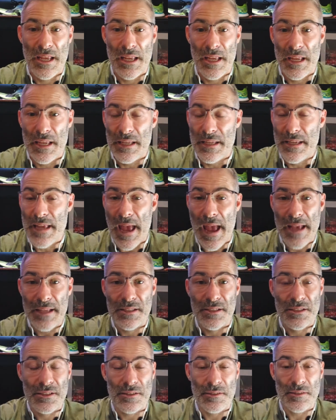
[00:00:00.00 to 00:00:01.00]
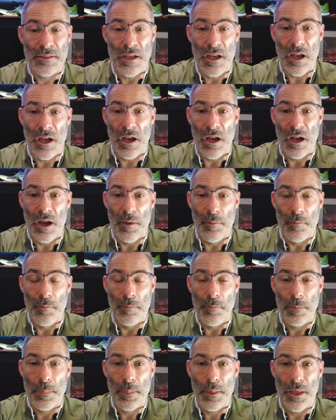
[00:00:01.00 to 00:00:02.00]
Yes,
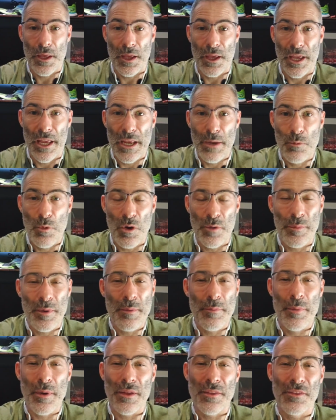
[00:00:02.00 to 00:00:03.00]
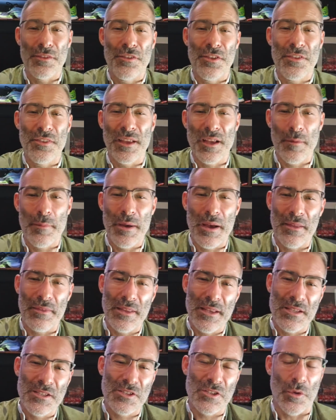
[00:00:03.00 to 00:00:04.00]
he would be. But the thing about
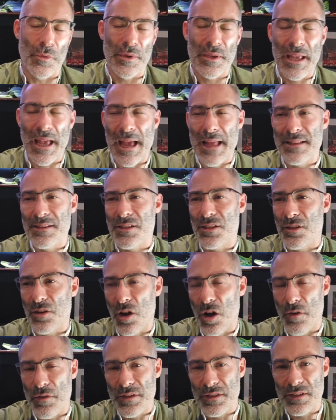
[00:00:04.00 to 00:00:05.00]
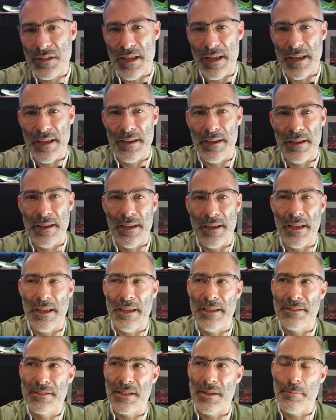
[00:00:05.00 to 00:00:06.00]
this, so Cantona
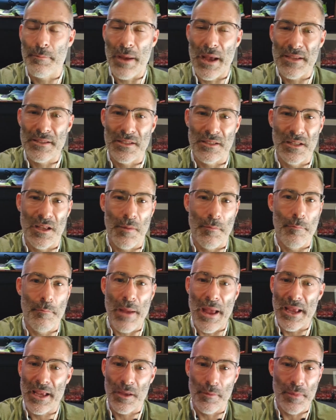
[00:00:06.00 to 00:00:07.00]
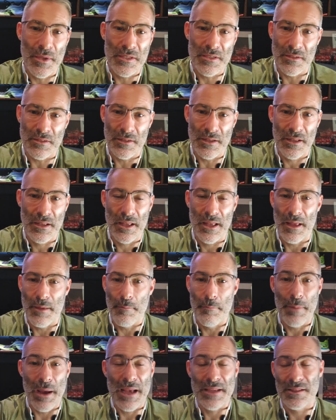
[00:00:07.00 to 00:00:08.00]
is an ambassador. Beckham is an
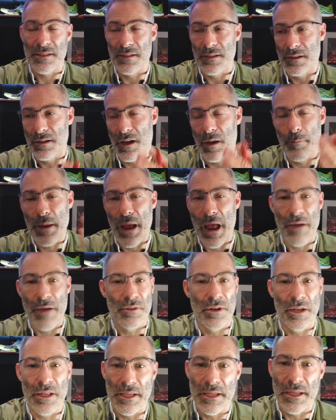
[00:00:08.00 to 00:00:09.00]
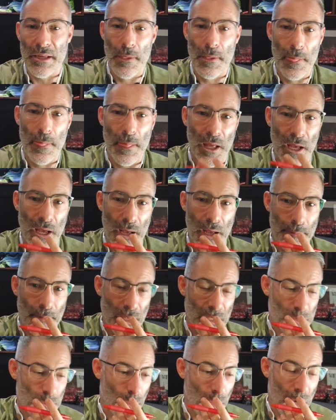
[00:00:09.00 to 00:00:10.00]
ambassador, apparently,
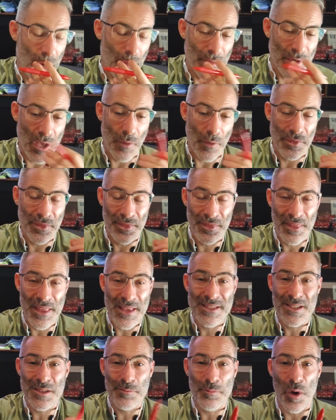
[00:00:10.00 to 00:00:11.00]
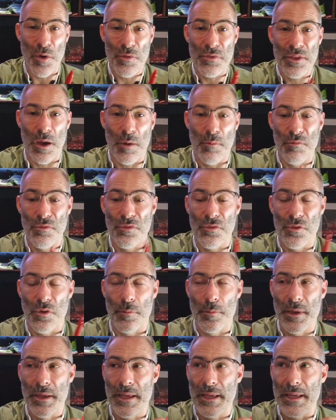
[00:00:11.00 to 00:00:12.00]
as well. Now, this is both come
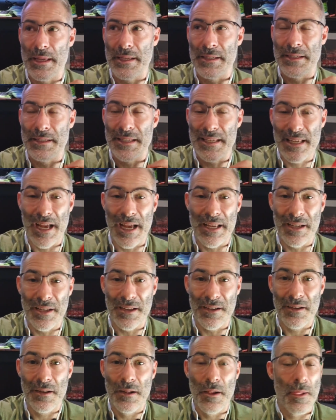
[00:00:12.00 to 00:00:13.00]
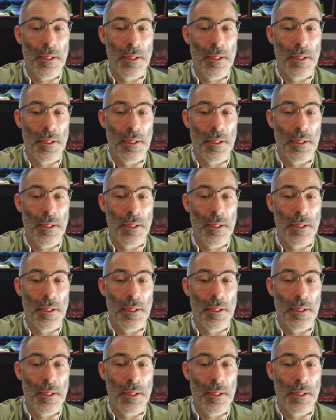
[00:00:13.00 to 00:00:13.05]
from Indicator.